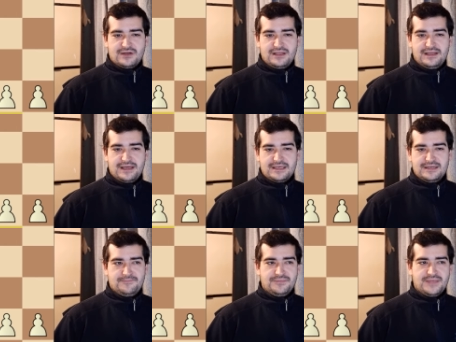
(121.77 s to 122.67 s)
for
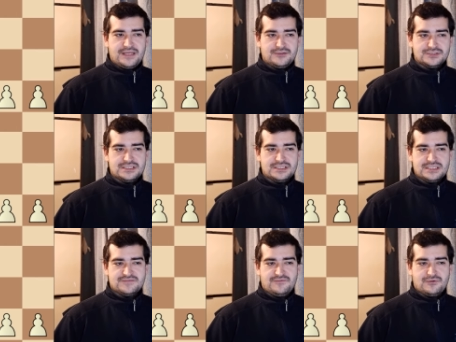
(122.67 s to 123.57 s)
Alekhine, knight to
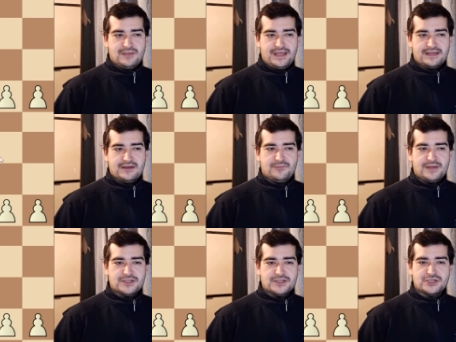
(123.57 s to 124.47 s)
c6 for black, now
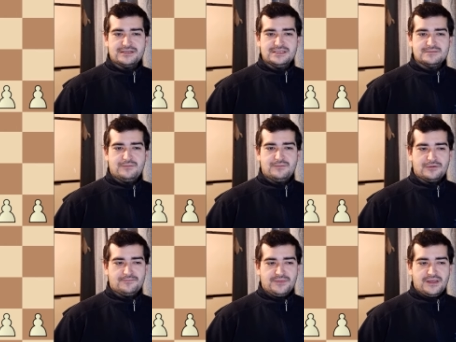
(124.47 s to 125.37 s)
pressuring this
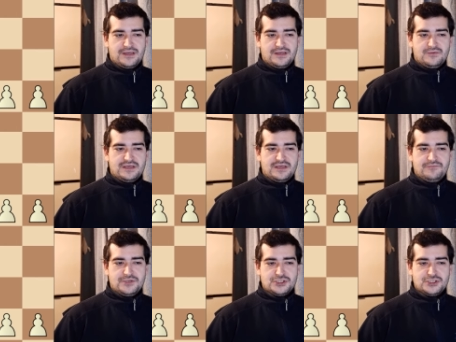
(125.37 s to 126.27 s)
pawn. We
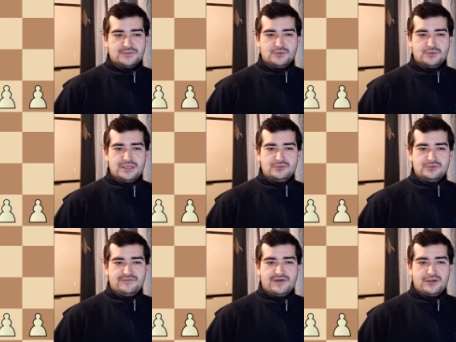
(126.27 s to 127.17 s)
have bishop to
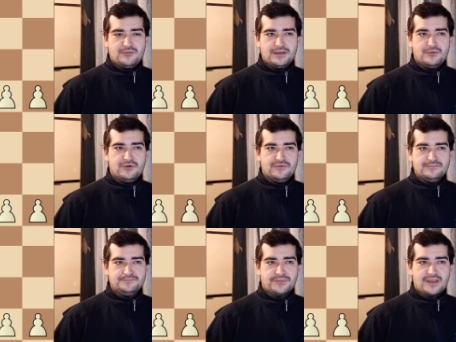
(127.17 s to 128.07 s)
e2 developing move,
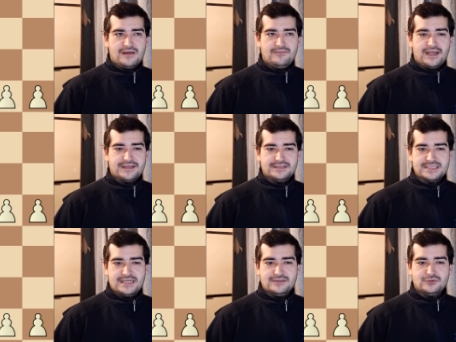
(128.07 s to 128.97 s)
black
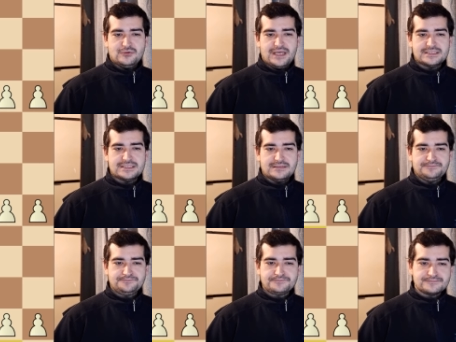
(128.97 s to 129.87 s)
decided to castle.
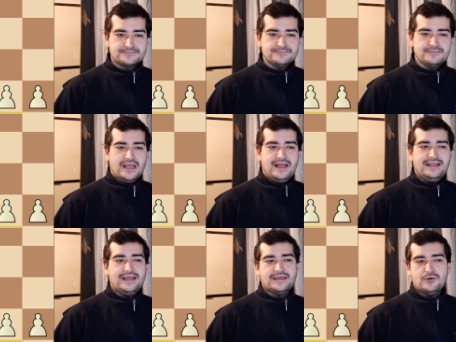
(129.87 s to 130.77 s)

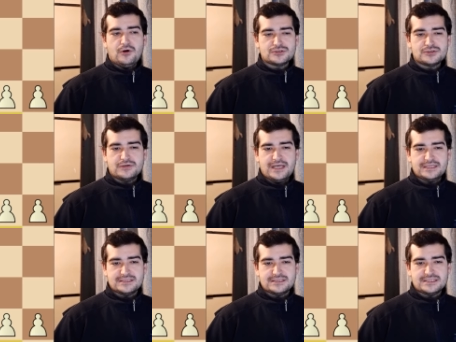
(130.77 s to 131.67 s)
Alekhine also
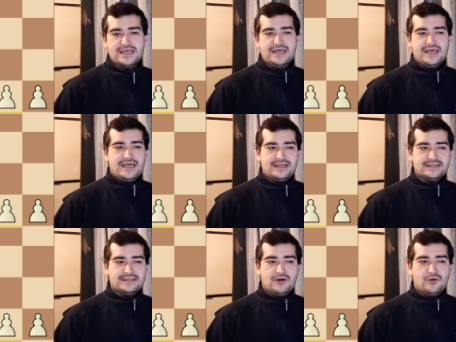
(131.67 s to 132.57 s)
castles, and
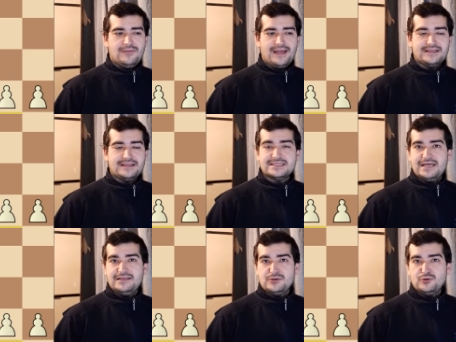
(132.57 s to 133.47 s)
right now black
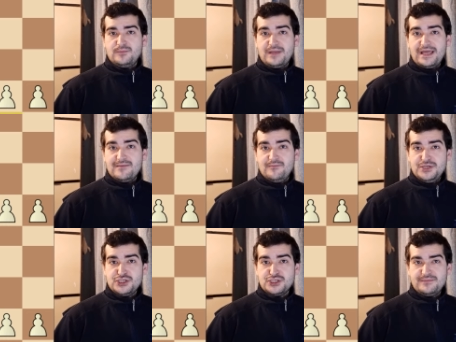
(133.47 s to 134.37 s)
decided to play
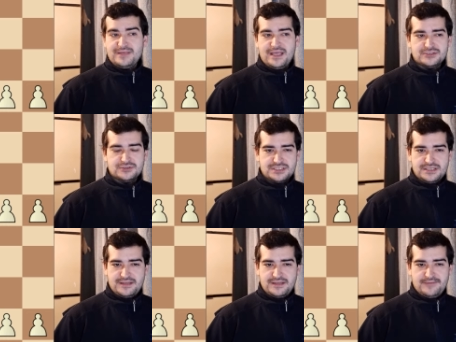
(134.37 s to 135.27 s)
bishop takes on
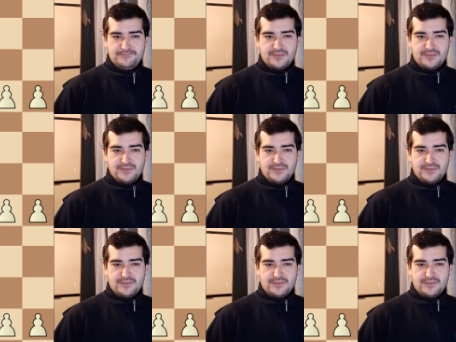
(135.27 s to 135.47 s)
c3,